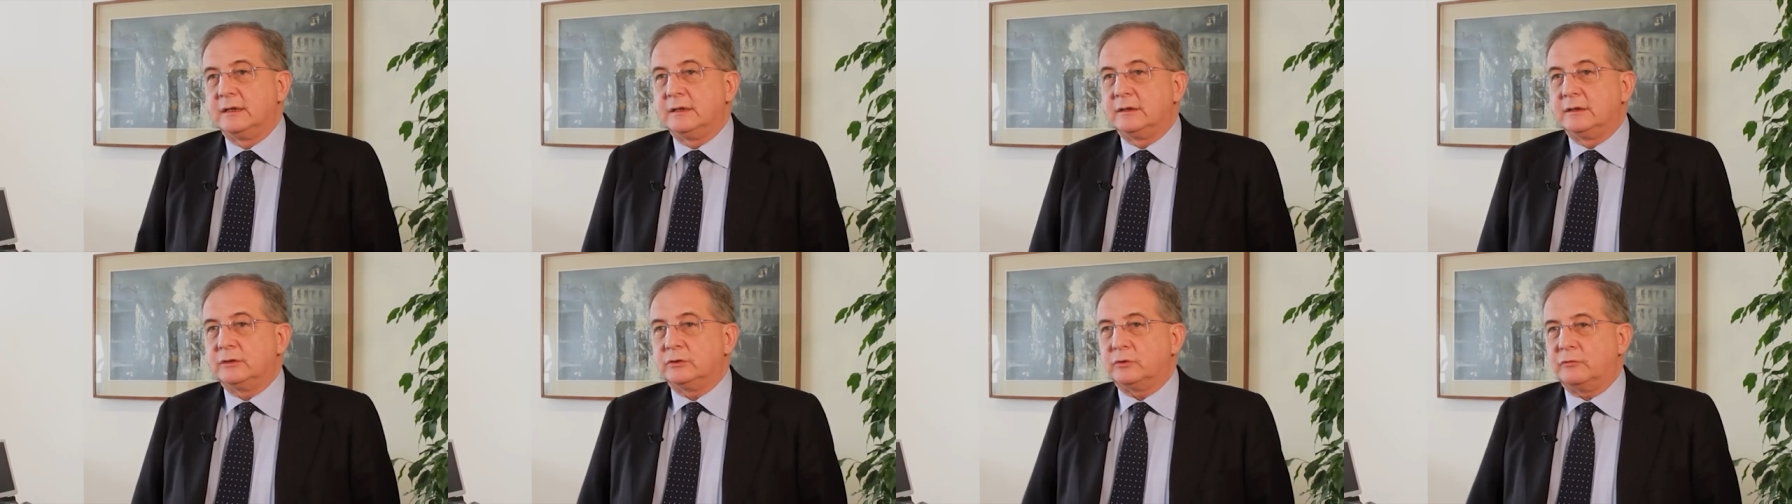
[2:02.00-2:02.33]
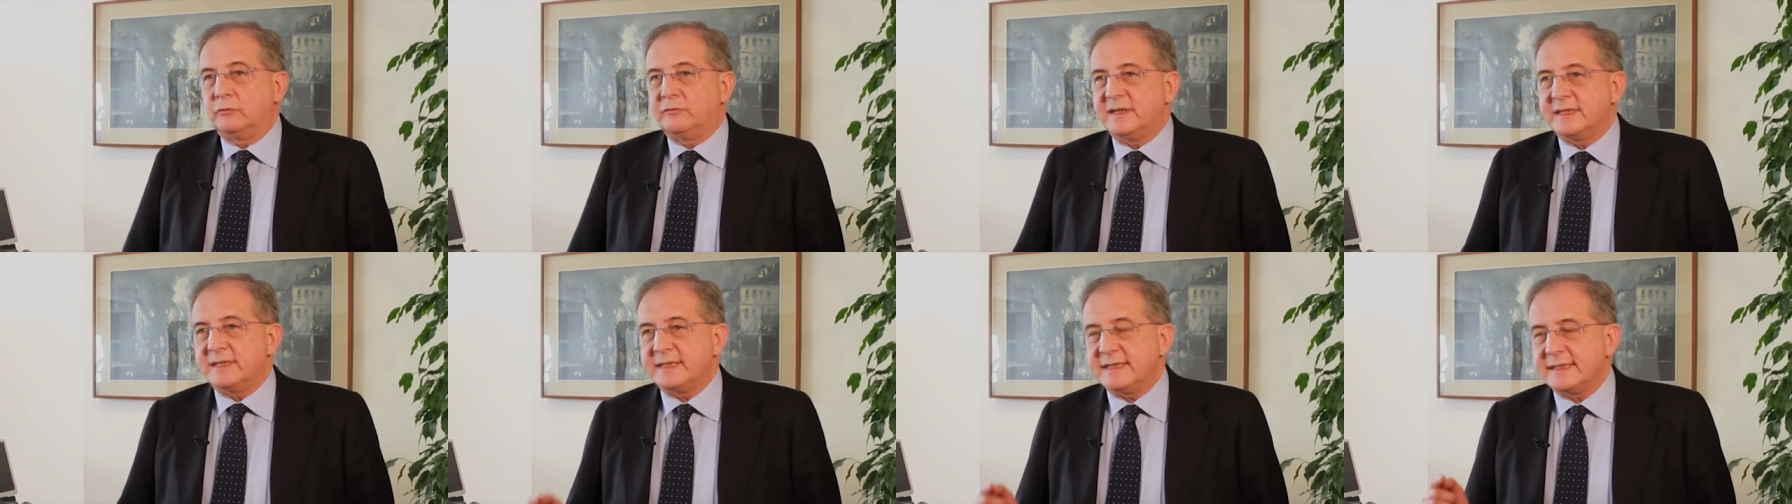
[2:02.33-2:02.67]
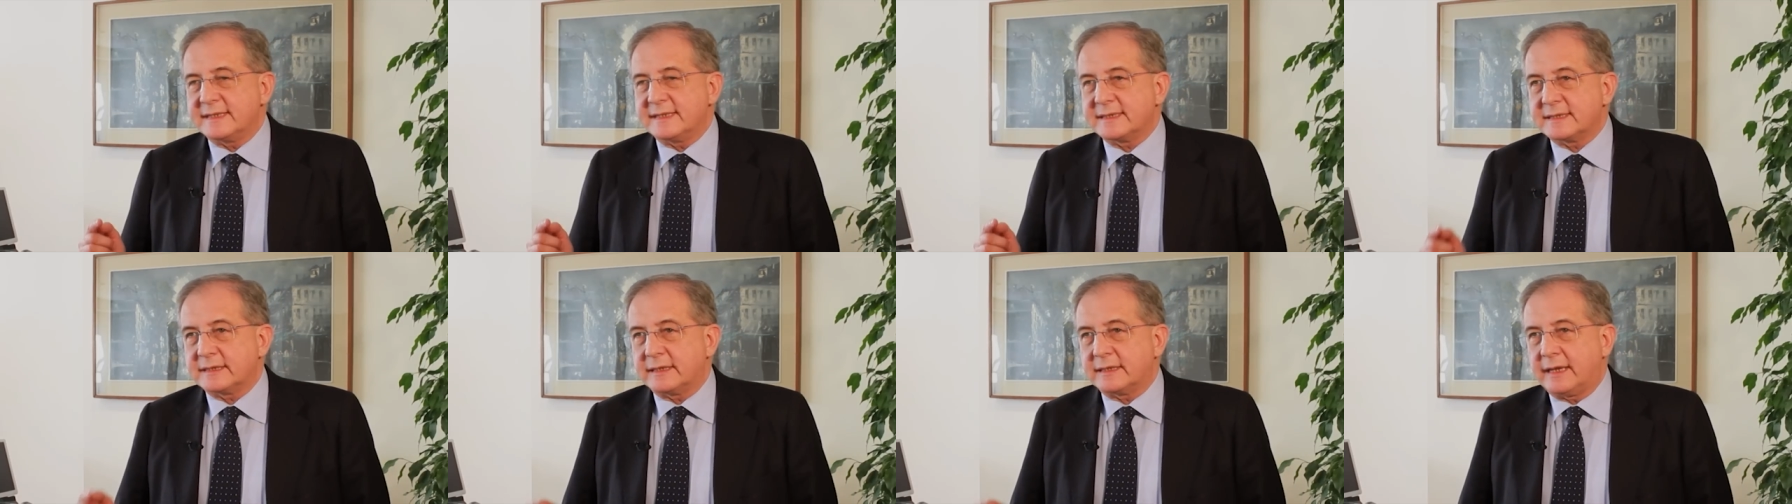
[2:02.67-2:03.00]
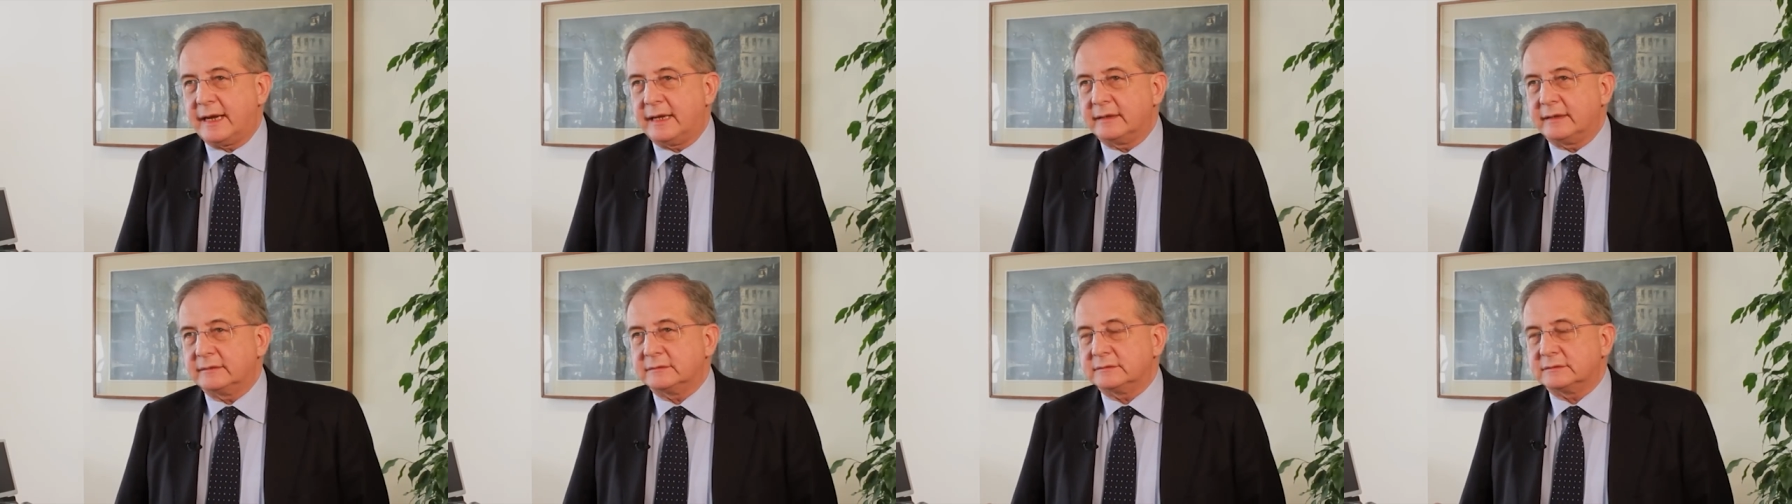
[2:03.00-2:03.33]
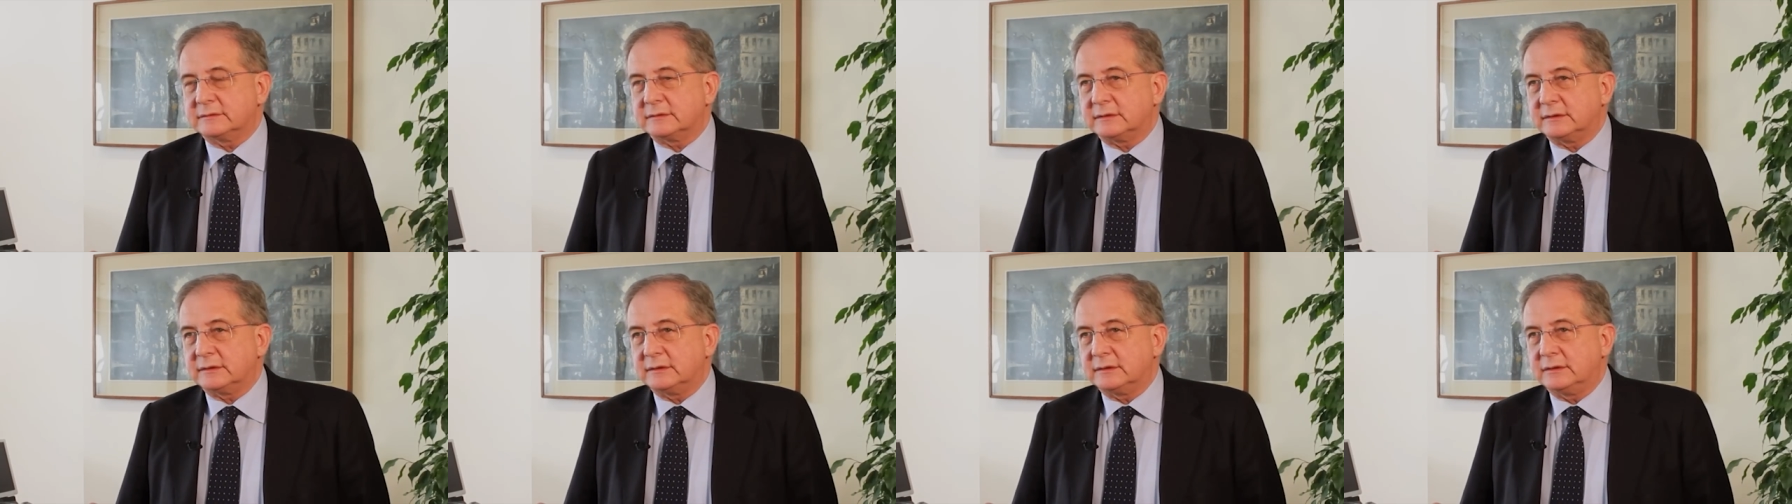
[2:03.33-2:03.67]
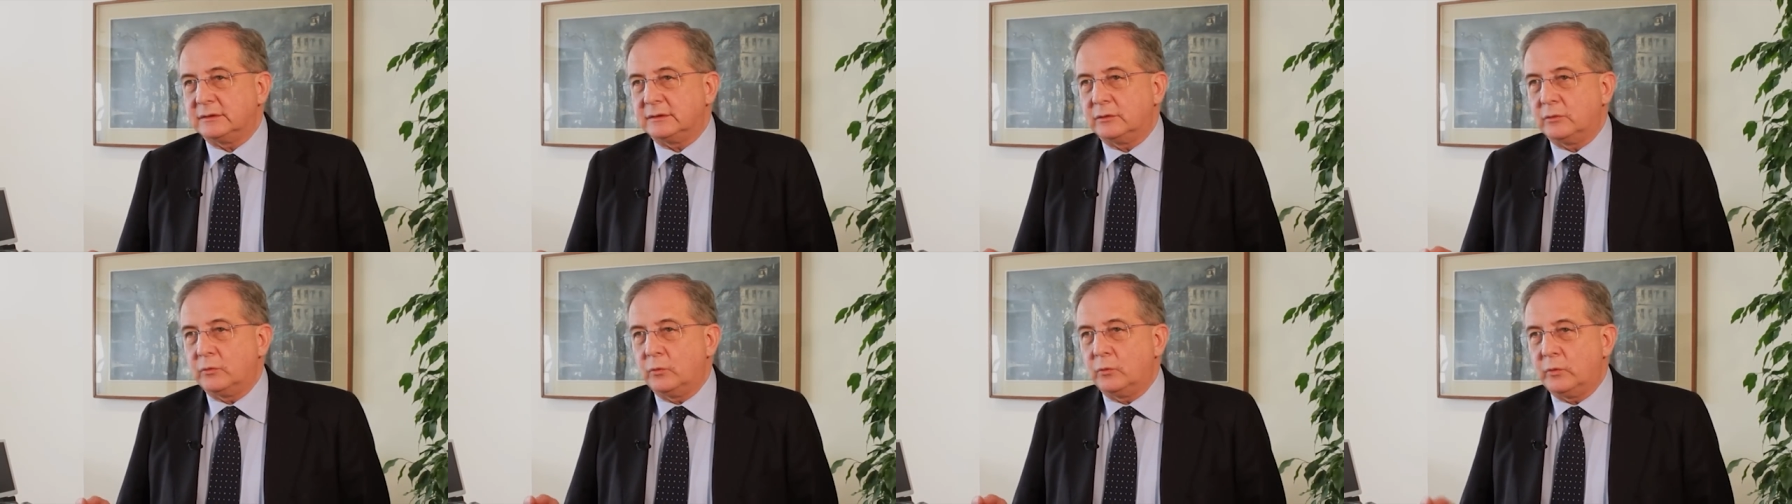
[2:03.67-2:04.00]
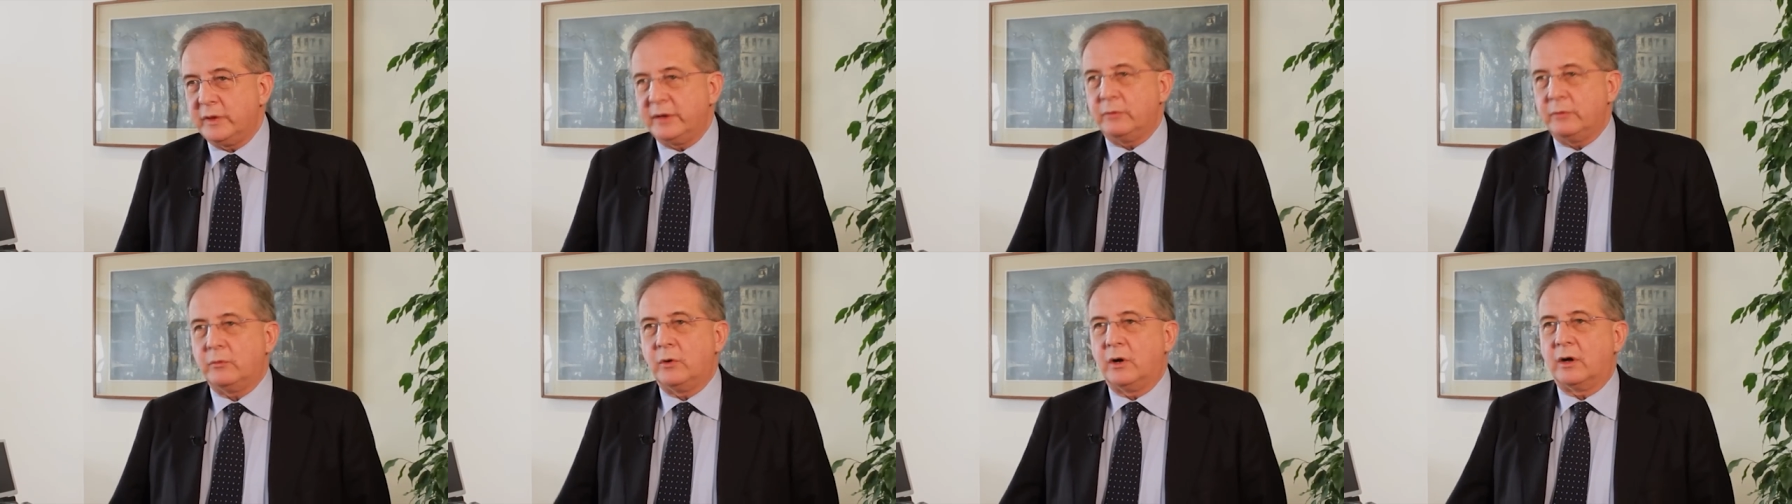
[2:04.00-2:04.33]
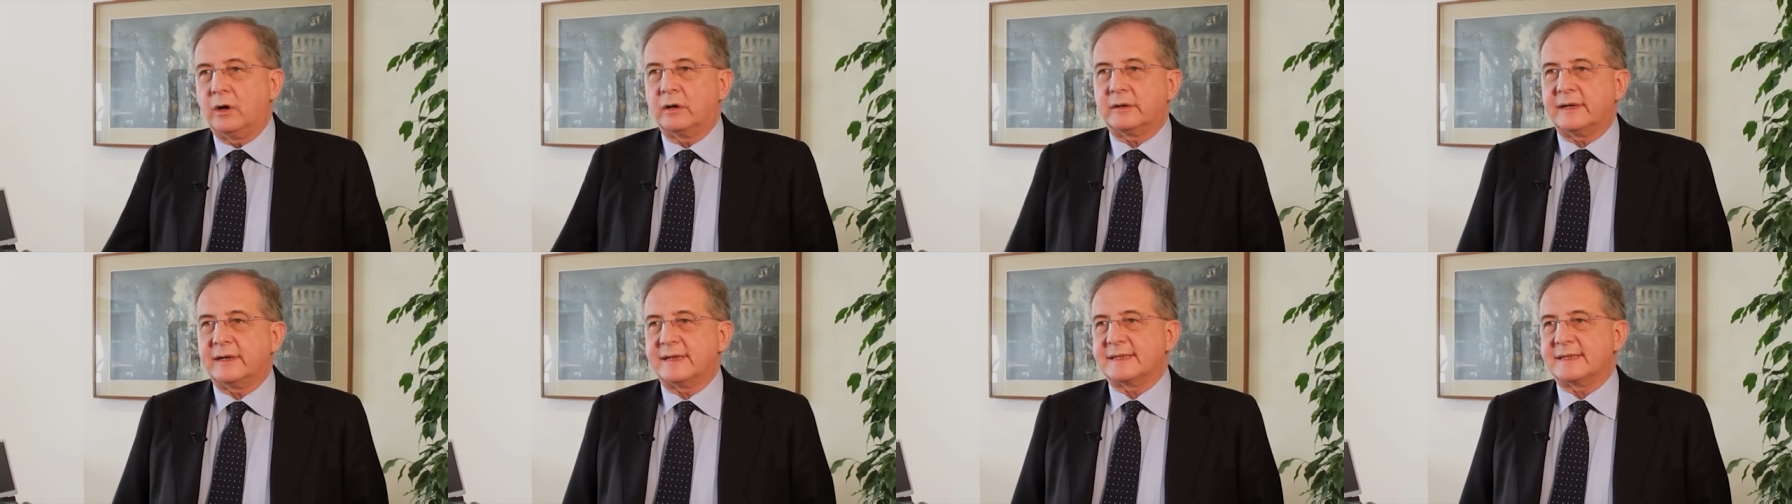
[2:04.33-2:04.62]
To this extent, we work